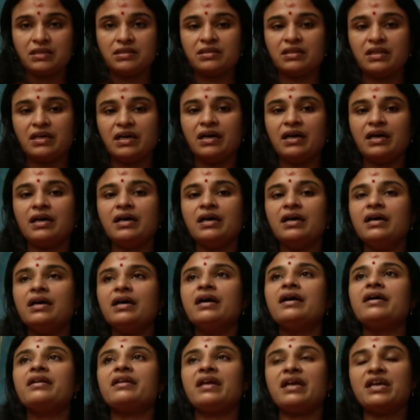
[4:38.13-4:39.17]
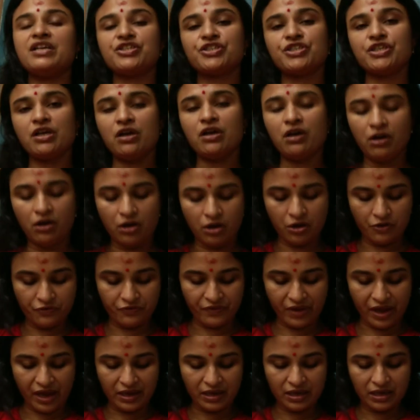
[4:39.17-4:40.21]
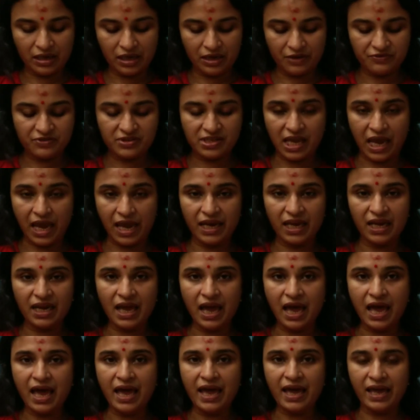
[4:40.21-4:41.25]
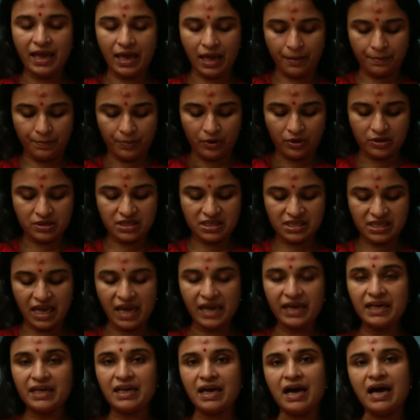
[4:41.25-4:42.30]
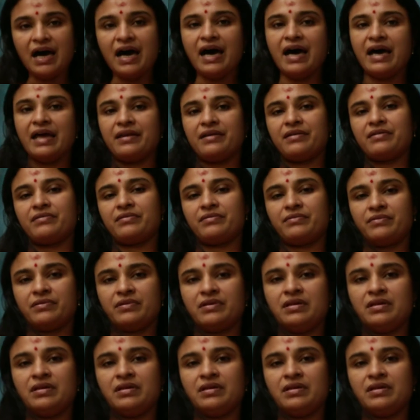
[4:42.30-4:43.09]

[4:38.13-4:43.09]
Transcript: the ratio of angle of sine I upon sine R.